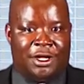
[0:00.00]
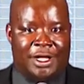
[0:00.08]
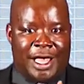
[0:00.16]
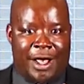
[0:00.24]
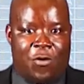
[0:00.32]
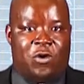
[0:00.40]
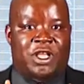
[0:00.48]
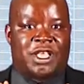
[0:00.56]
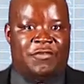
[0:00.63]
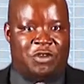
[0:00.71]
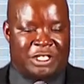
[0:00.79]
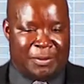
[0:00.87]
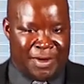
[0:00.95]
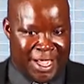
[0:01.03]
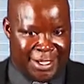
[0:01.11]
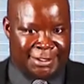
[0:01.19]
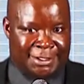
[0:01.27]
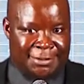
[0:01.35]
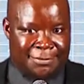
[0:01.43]
I will give you some
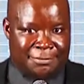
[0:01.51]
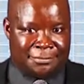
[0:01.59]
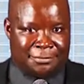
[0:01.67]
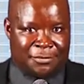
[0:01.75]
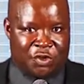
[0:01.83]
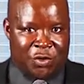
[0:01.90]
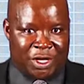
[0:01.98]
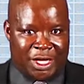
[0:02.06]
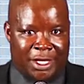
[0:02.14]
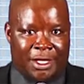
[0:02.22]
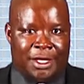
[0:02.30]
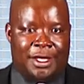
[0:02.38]
guides, okay?